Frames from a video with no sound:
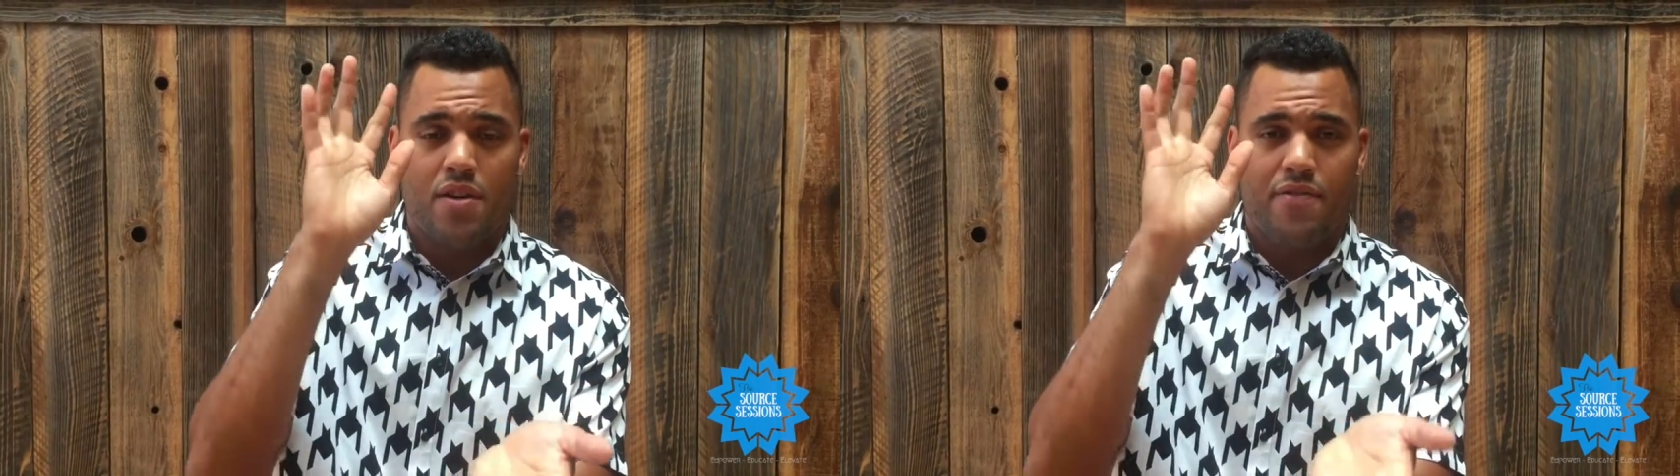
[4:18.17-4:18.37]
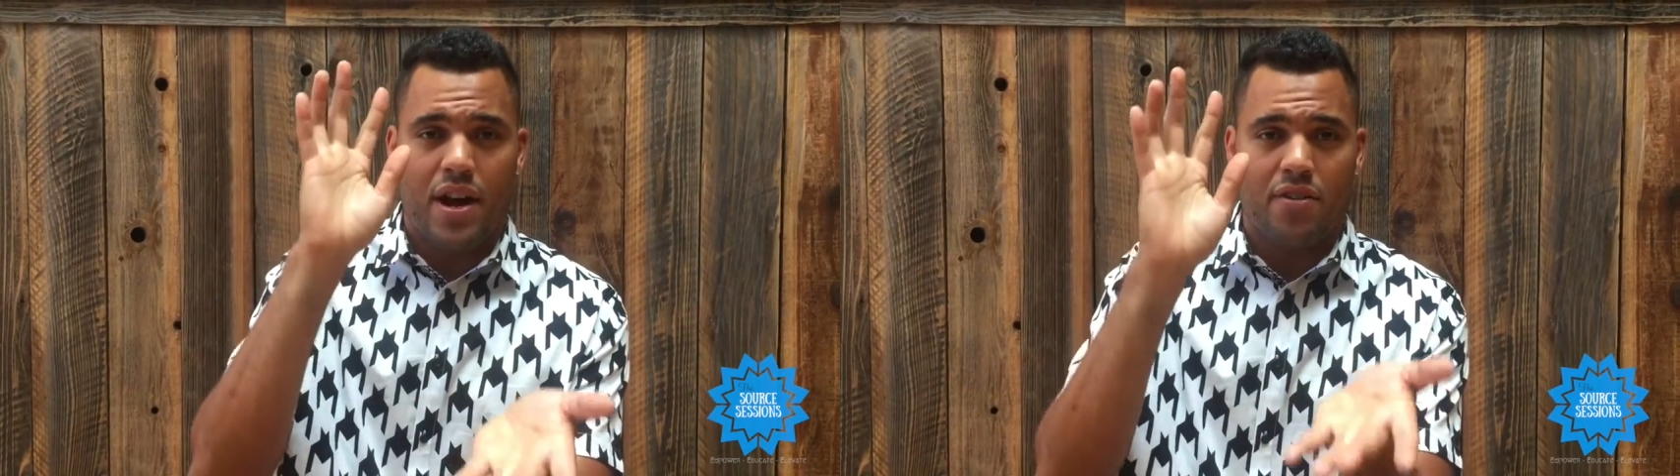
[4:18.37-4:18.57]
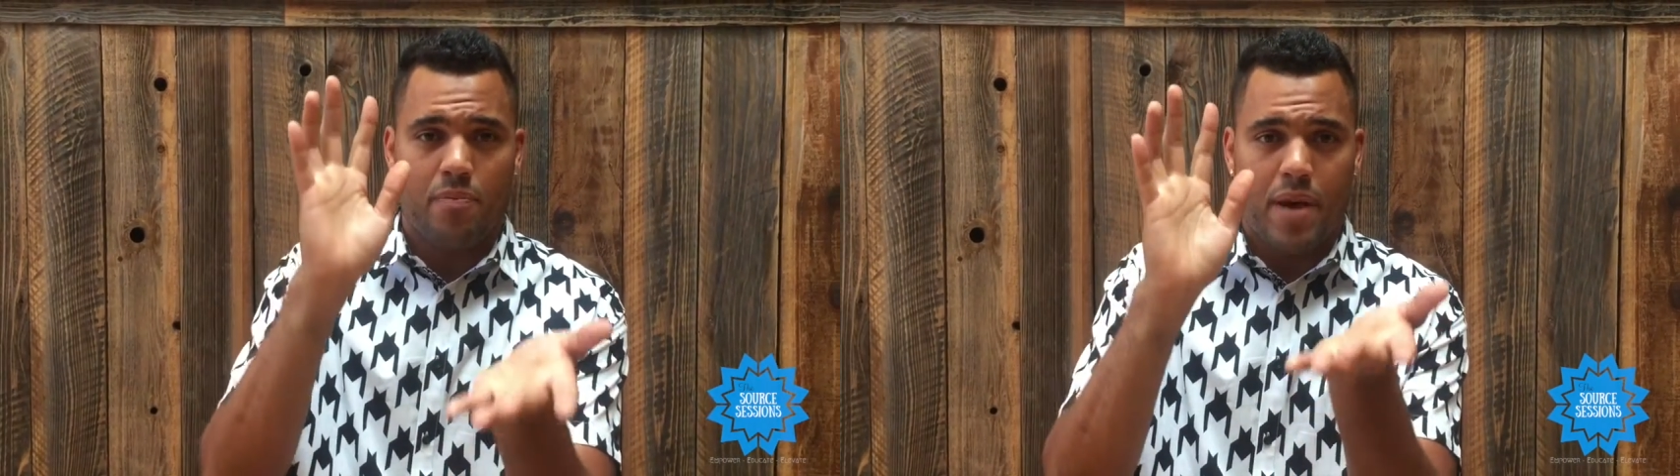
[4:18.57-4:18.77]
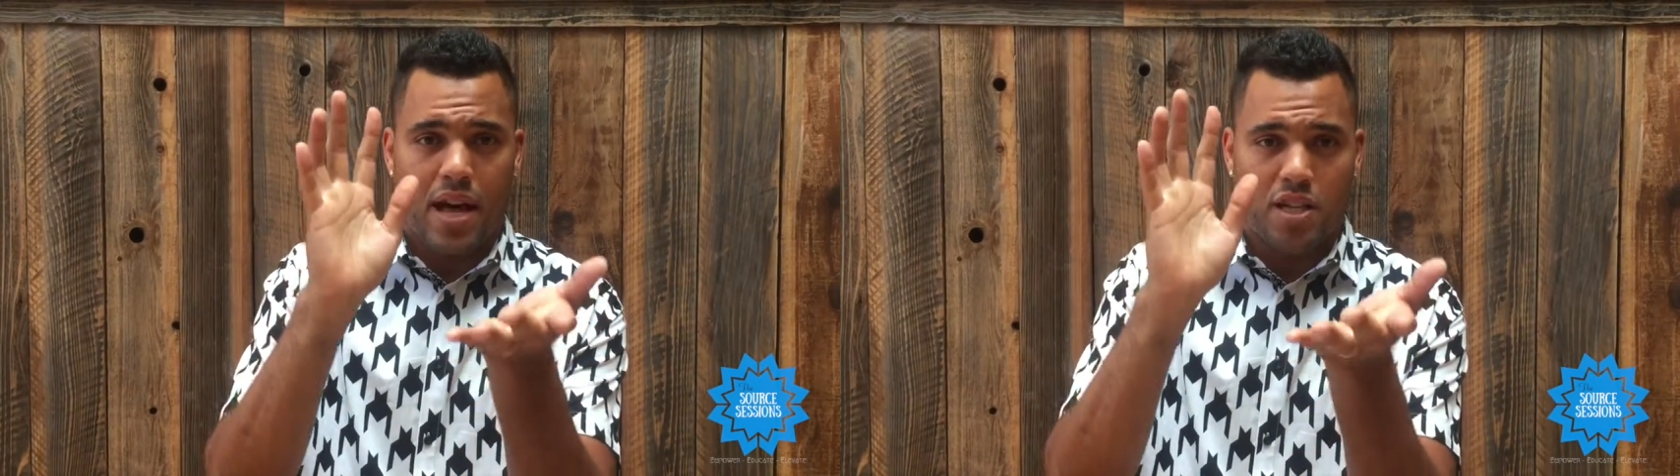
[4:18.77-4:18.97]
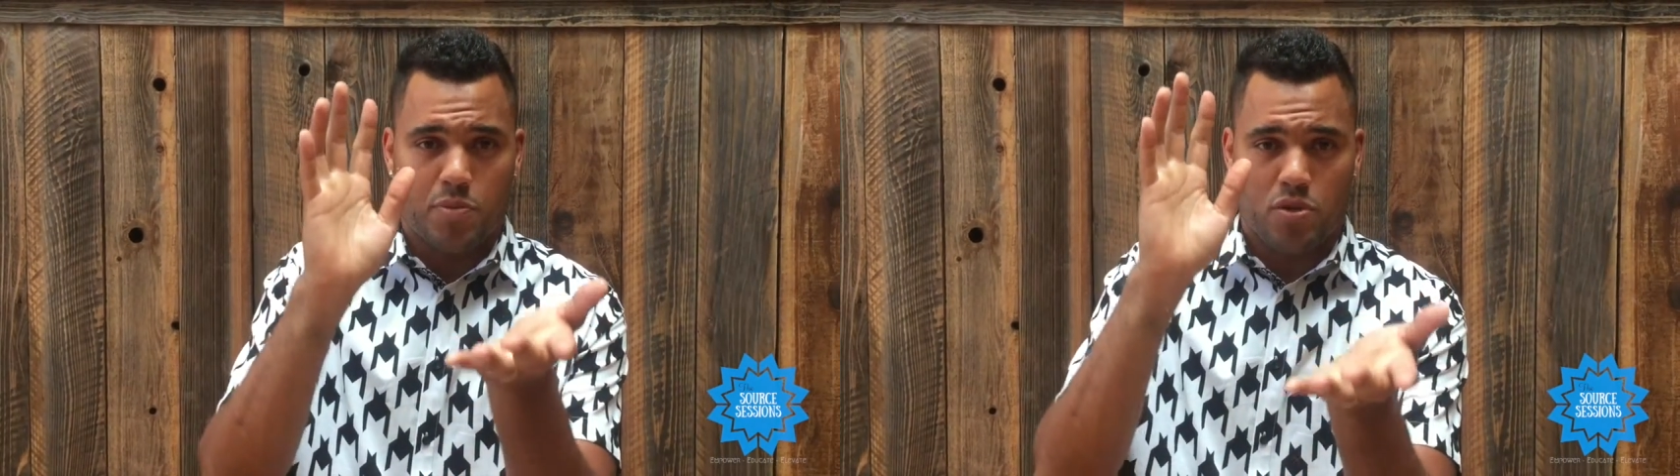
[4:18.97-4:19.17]
found the
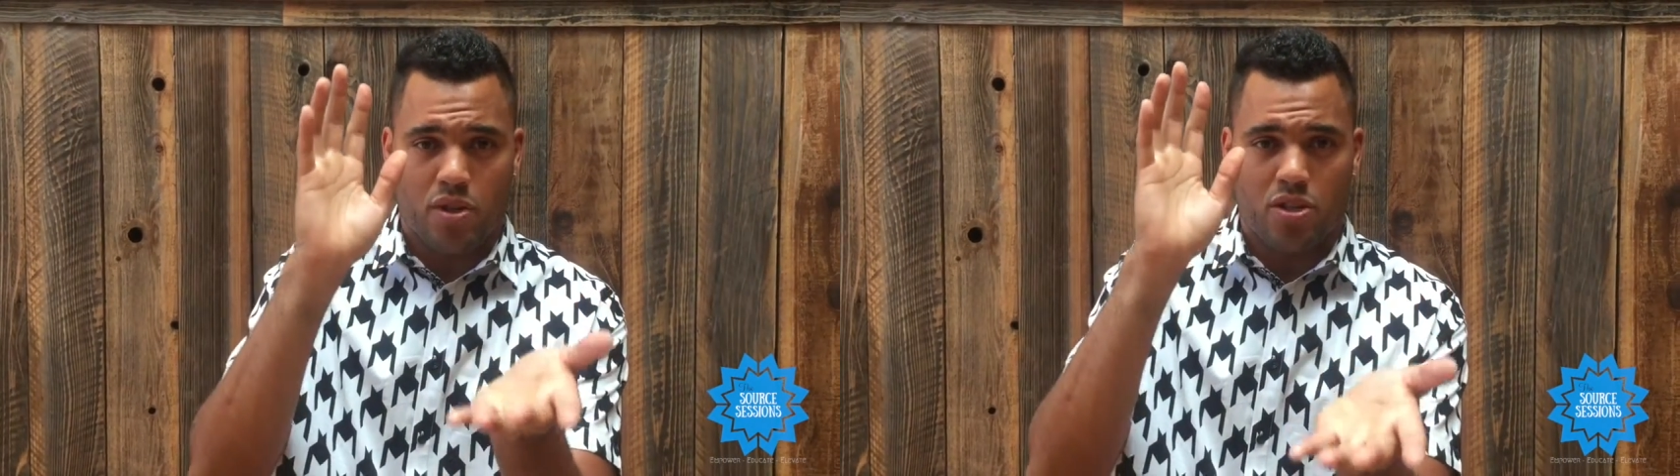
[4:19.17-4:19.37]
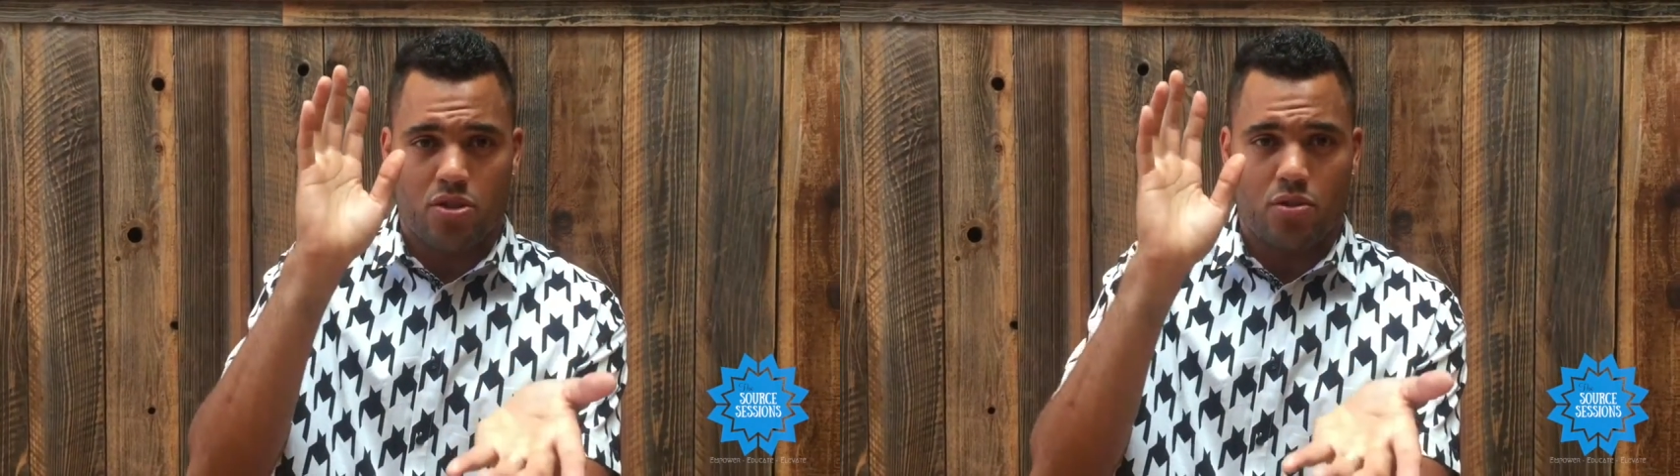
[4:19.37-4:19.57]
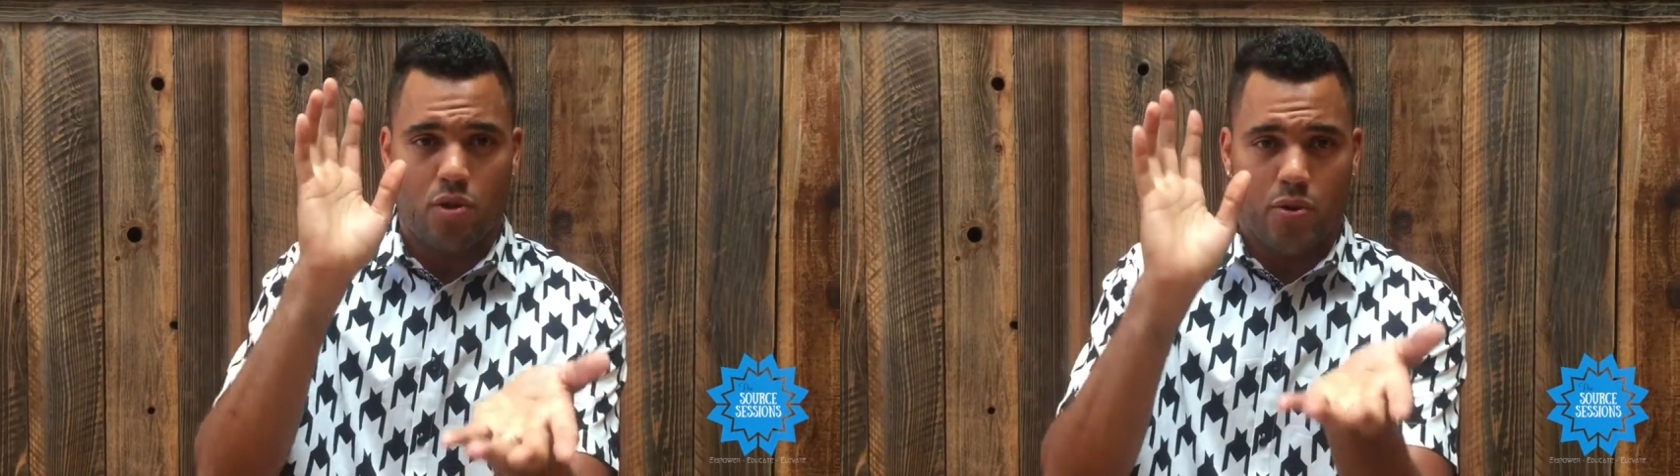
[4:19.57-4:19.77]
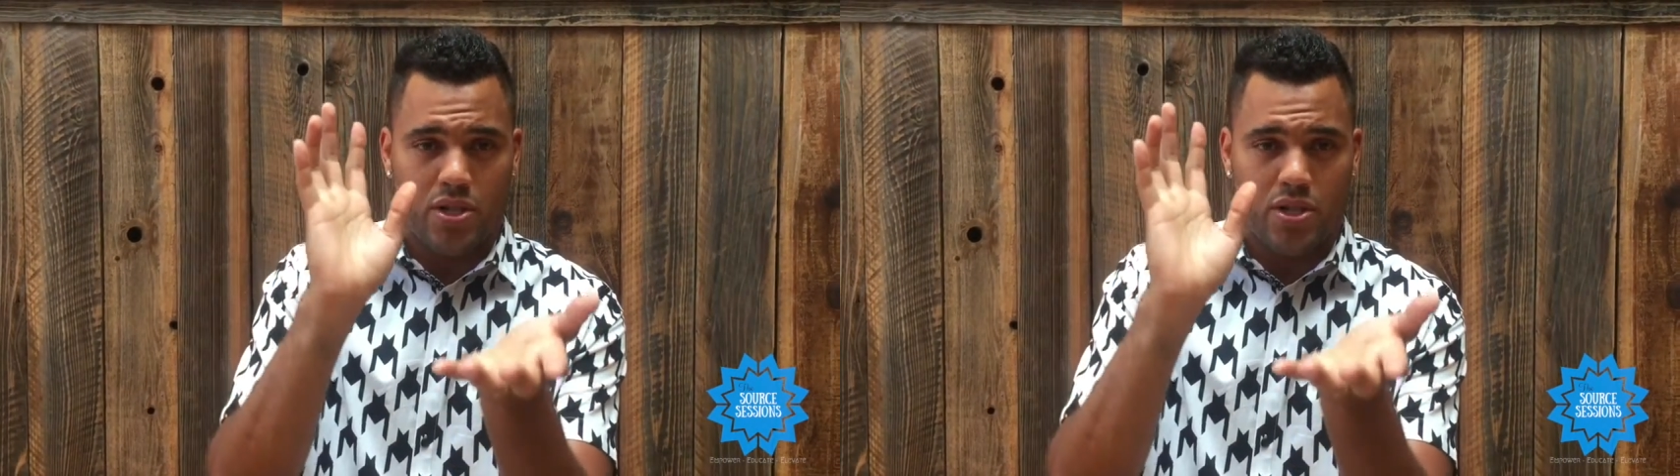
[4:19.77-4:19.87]
balance between the two where we